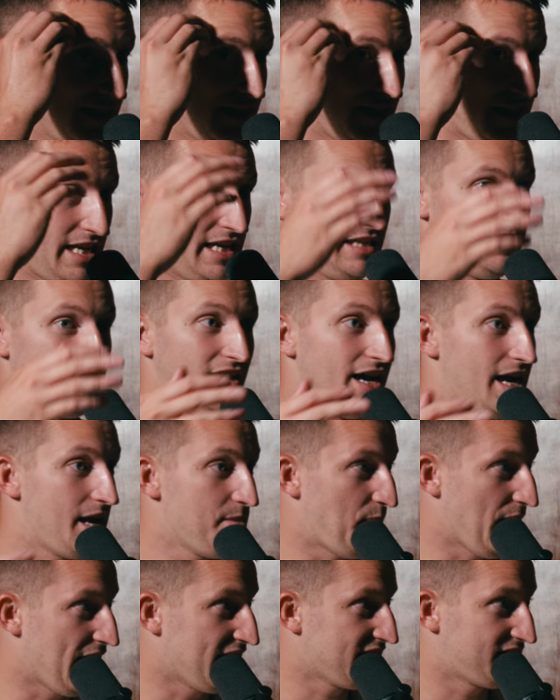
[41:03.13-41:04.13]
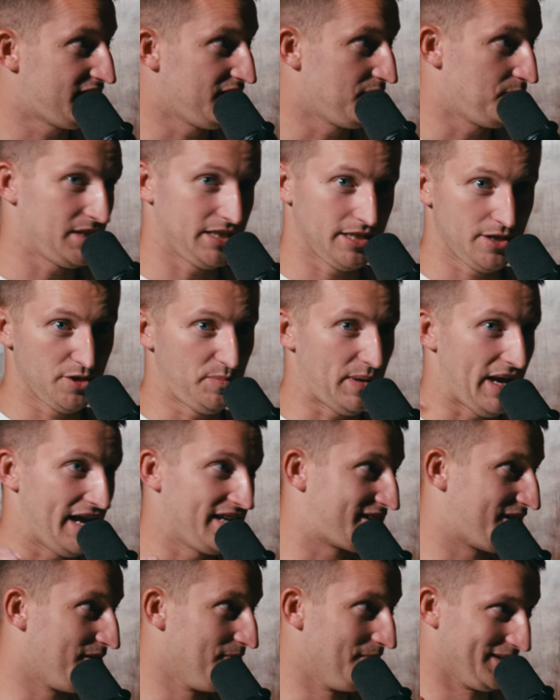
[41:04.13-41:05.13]
and you high pass them and low
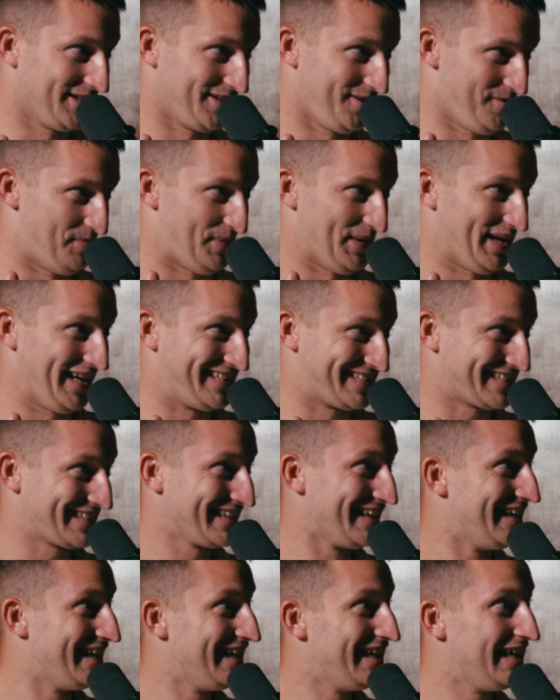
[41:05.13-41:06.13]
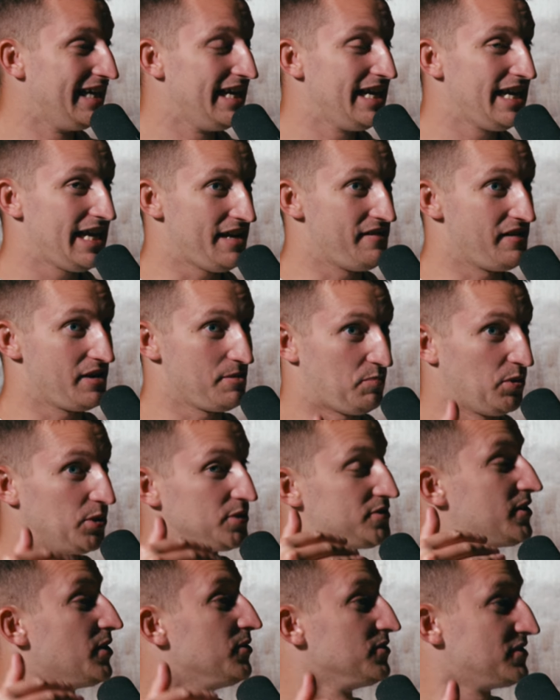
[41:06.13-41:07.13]
pass them a little bit, and then you put
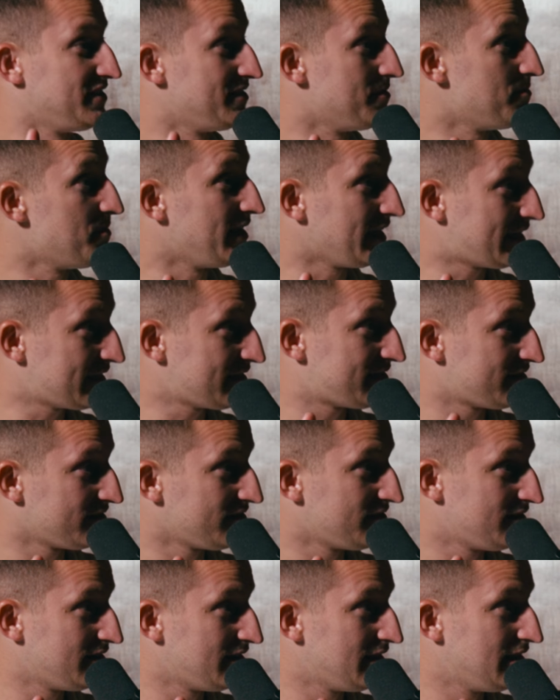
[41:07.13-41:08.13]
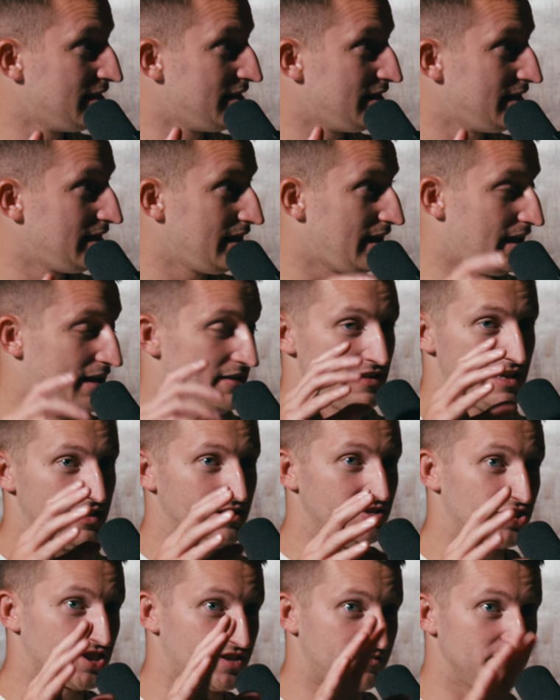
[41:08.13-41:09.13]
those in the mix, and then you
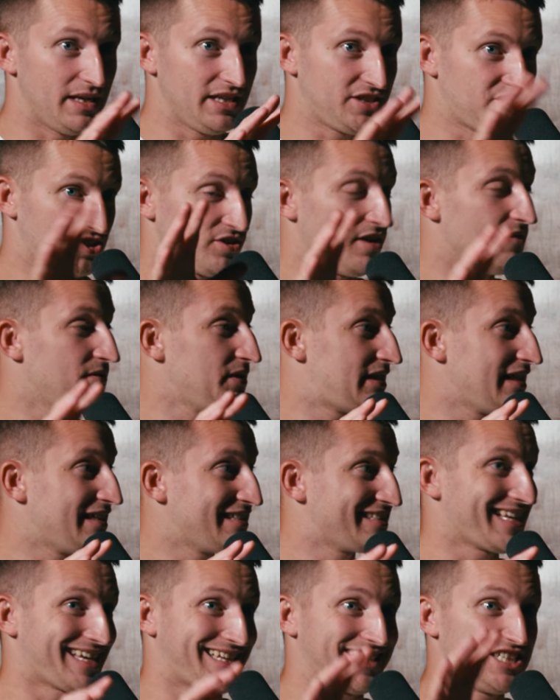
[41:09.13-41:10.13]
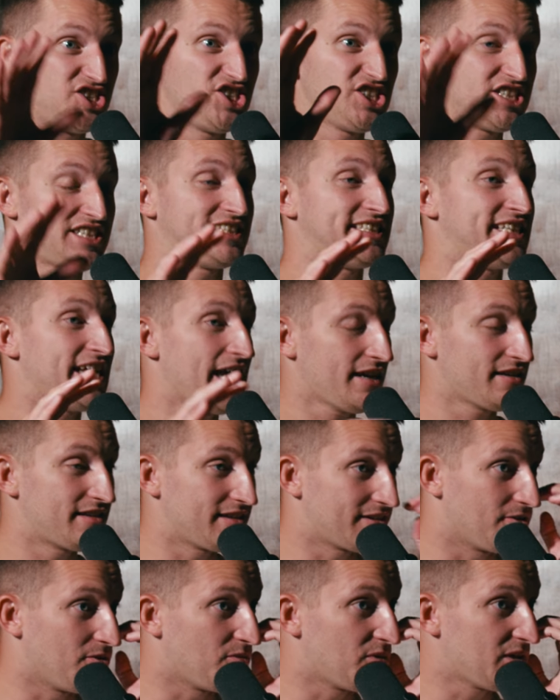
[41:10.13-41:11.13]
just make sure everything's like just
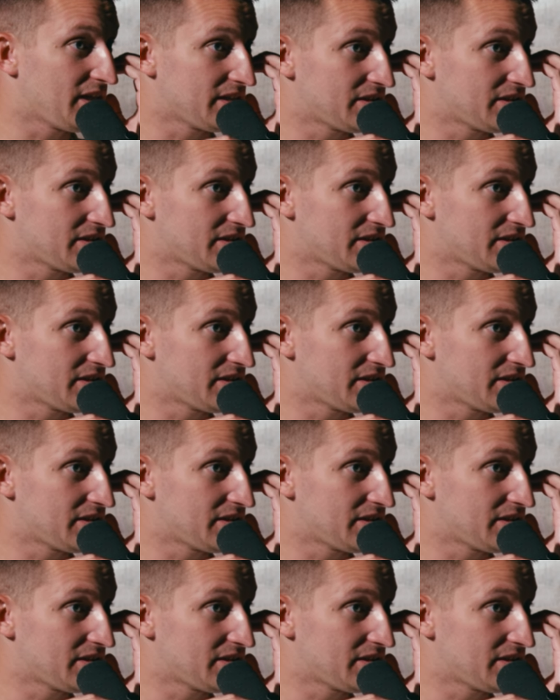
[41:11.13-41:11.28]
technical. We're not